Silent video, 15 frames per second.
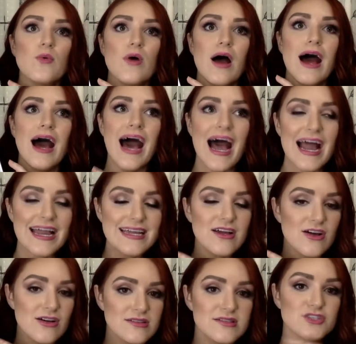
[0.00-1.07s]
High
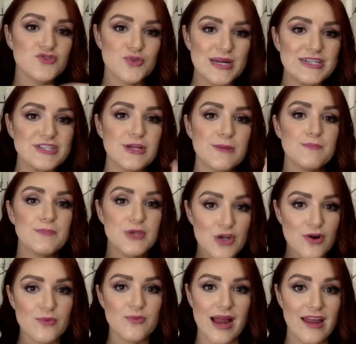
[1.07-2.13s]
concentration
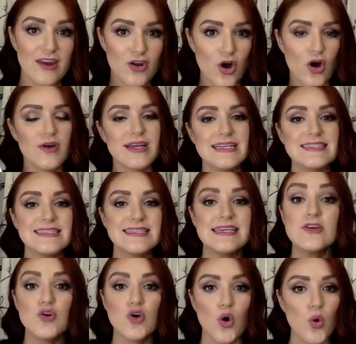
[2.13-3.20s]
pure retinol is
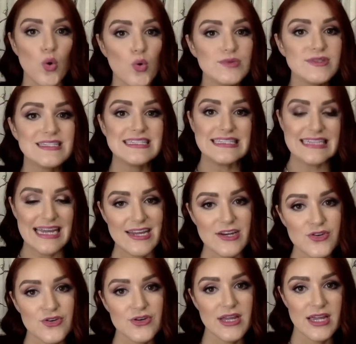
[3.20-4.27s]
the gold
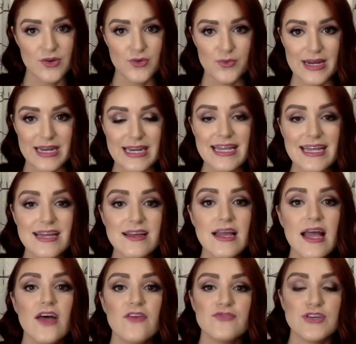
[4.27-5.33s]
standard ingredient
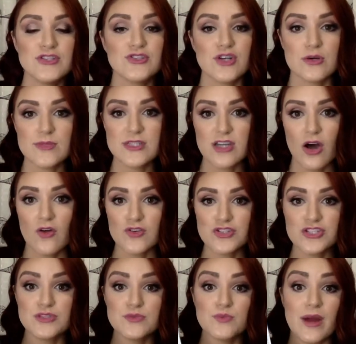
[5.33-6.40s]
that
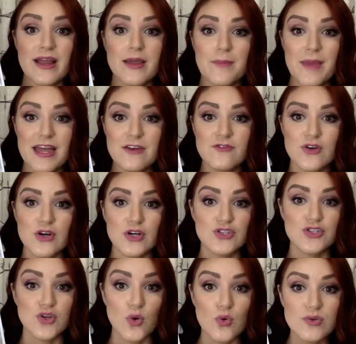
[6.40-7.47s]
dermatologists recommend for
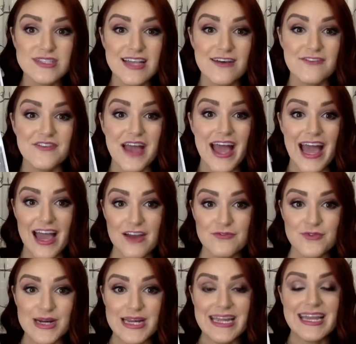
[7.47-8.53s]
adults of
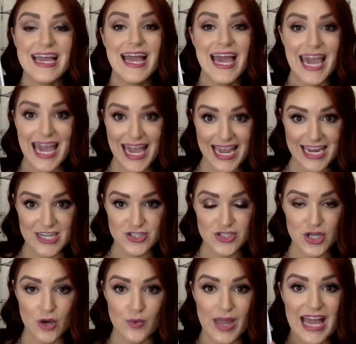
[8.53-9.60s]
every age,
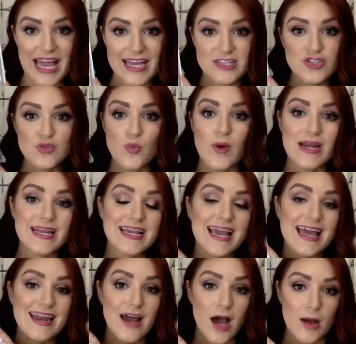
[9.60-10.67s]
okay? 20
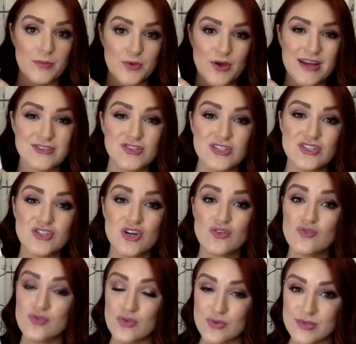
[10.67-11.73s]
and up. You actually start
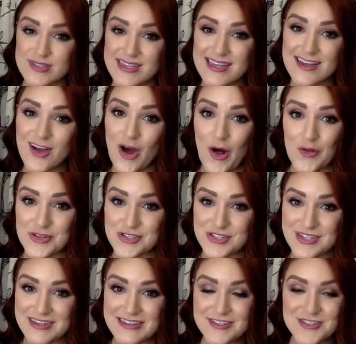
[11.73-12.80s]
losing
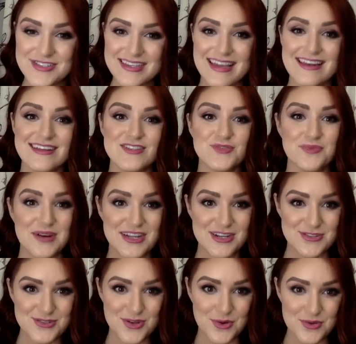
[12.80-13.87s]
collagen in your skin at 20
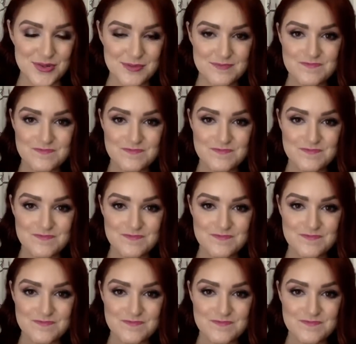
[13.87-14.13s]
years old.